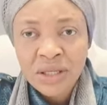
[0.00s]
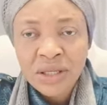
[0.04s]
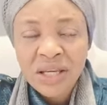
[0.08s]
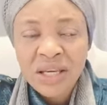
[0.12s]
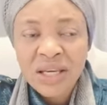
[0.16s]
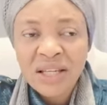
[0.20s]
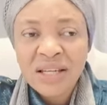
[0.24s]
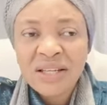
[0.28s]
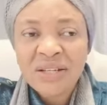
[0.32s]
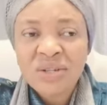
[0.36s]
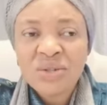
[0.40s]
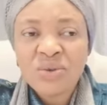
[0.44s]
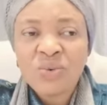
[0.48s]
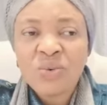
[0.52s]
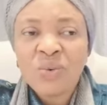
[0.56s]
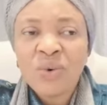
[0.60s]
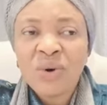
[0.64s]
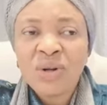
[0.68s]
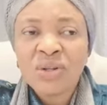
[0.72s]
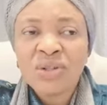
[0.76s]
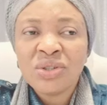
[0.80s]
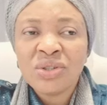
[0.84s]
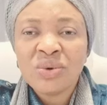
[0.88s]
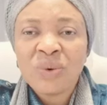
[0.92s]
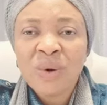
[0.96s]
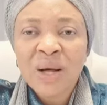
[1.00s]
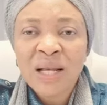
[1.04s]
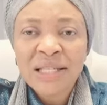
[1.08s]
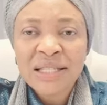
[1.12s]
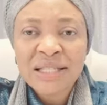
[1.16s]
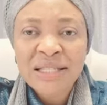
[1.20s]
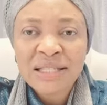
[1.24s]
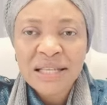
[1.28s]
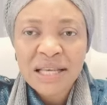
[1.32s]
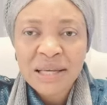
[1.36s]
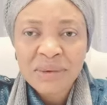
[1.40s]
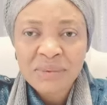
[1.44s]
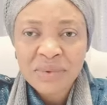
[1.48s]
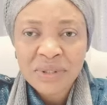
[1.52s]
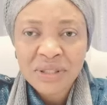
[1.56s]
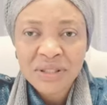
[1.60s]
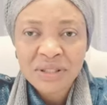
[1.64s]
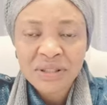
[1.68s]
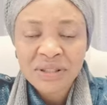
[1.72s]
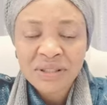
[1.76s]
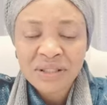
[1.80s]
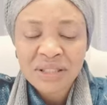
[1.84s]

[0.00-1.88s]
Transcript: It is what you accept